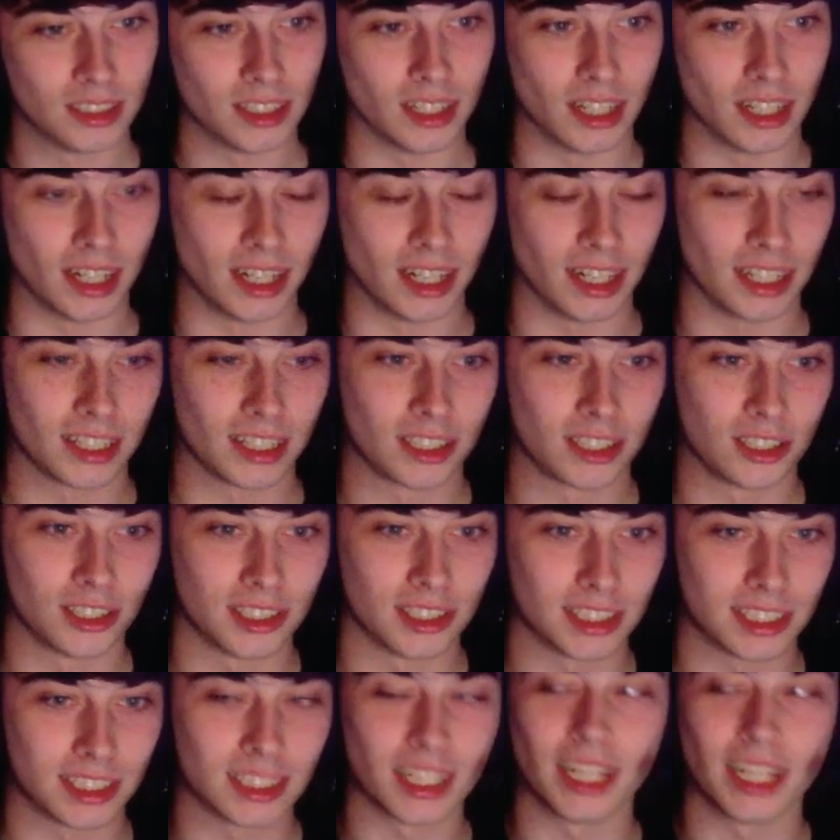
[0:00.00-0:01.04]

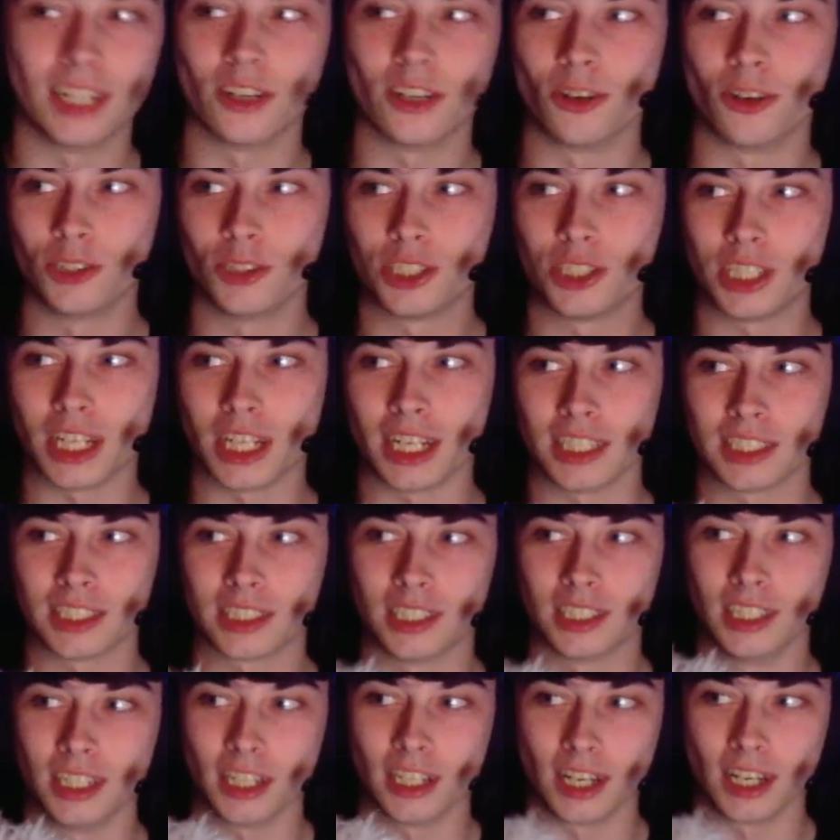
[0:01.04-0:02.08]
Because they know she has
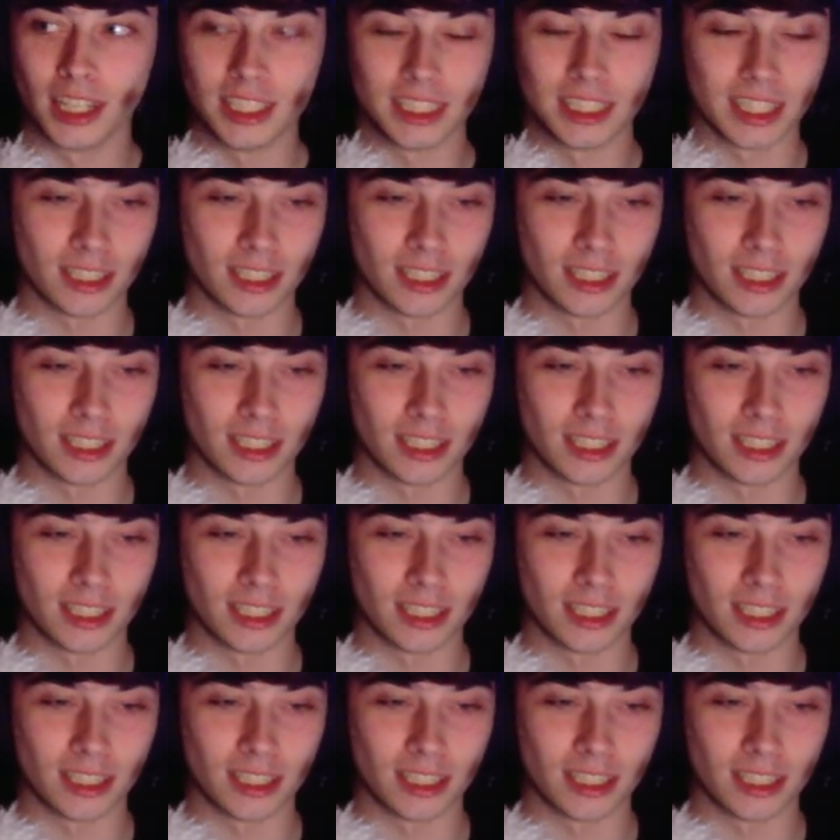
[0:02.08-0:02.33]
the nine